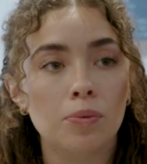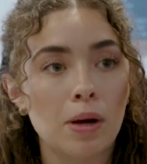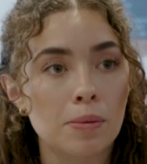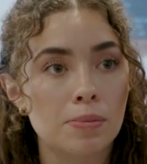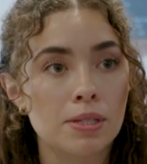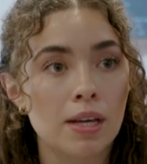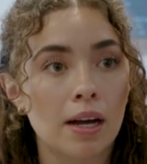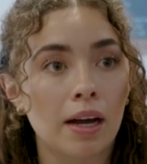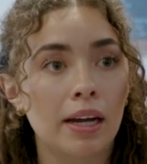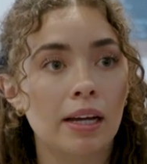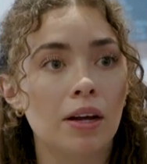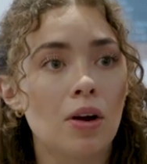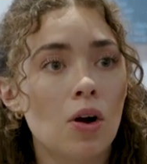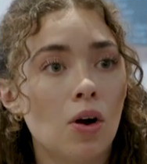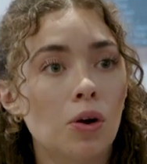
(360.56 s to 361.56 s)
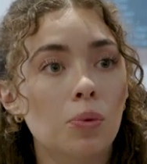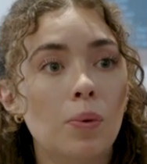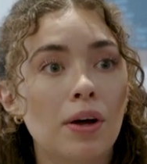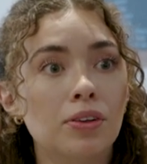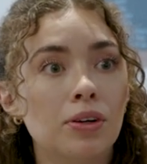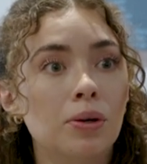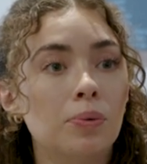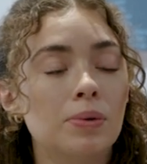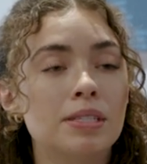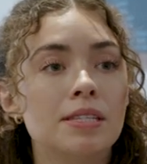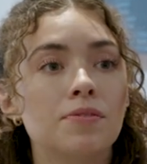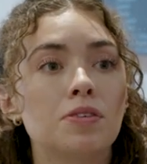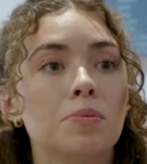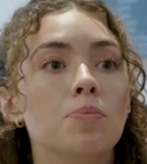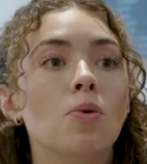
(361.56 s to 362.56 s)
website, or whether it was
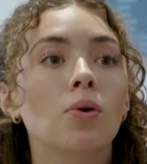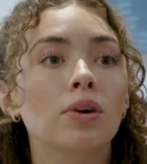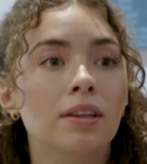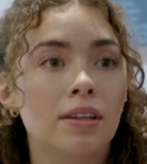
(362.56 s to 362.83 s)
even more